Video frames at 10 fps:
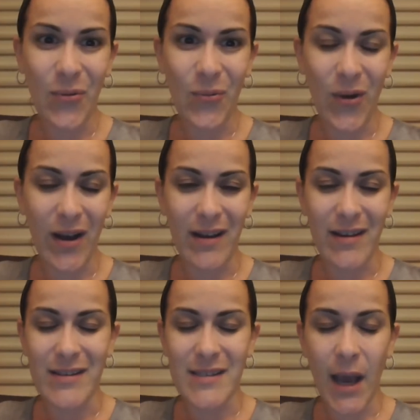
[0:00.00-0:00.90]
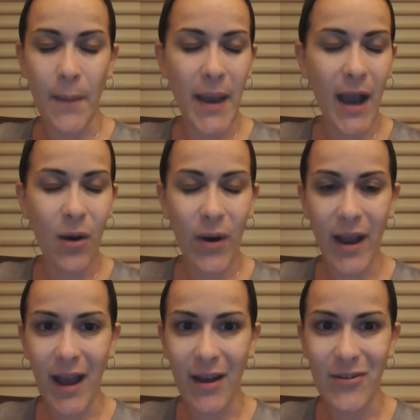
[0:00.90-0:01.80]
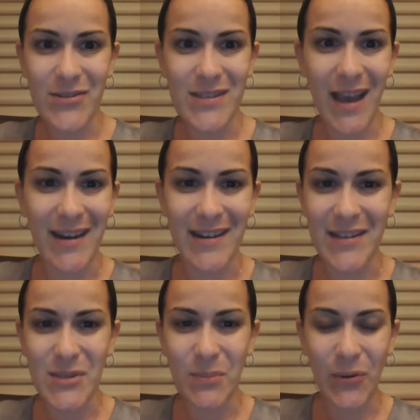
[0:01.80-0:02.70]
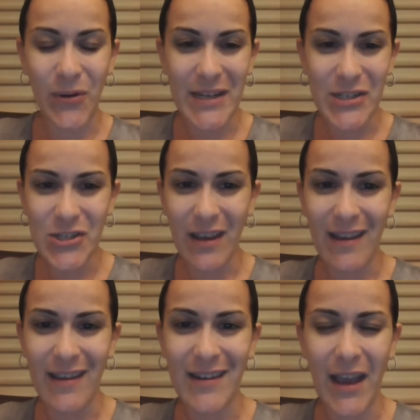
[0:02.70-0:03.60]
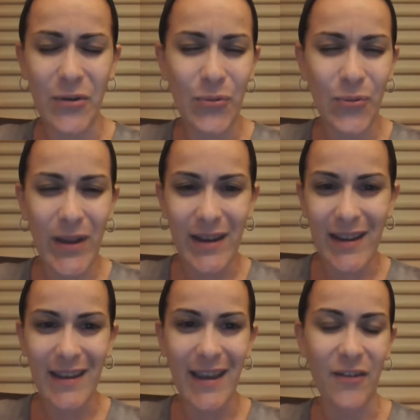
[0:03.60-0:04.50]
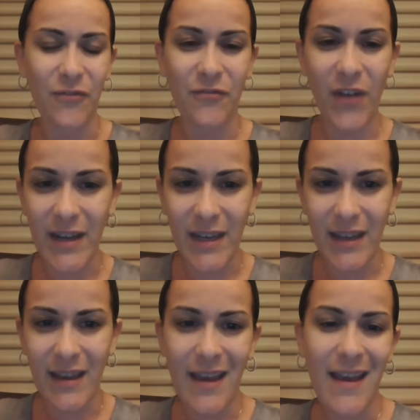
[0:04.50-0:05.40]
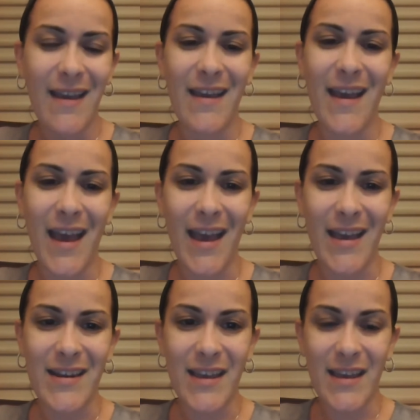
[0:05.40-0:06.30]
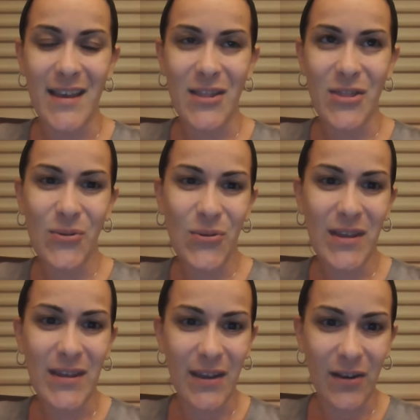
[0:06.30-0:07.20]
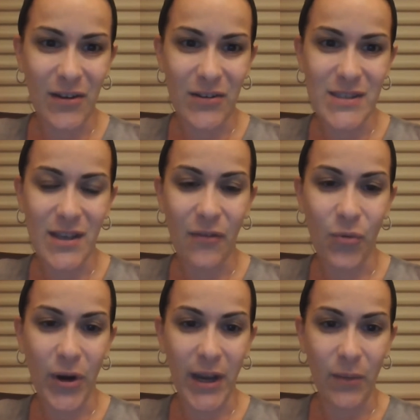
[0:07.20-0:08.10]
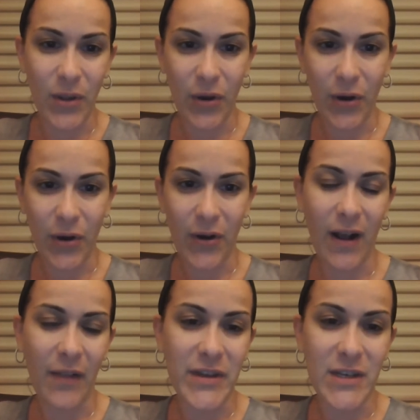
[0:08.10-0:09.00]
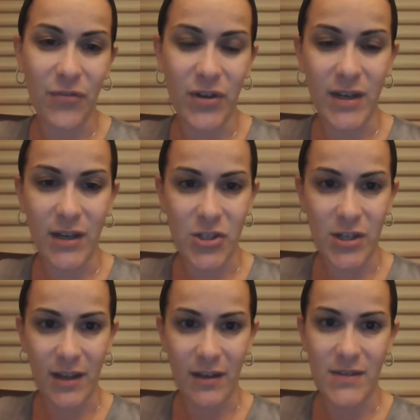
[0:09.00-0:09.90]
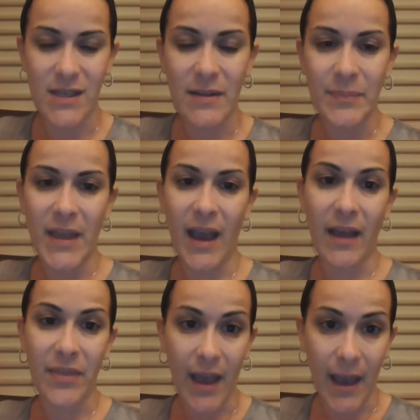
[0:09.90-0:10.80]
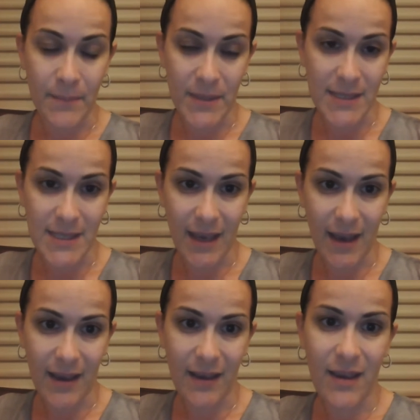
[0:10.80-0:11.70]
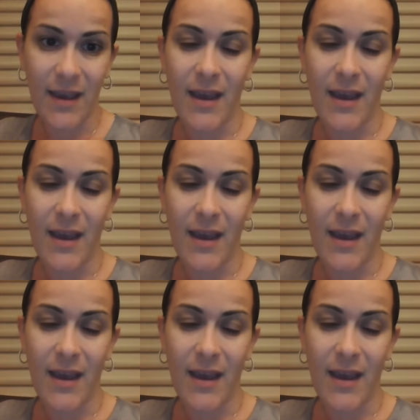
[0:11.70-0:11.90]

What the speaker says: was a powerhouse and an inspiration and witty and funny. And through the years of working with her on the different initiatives at MBCA,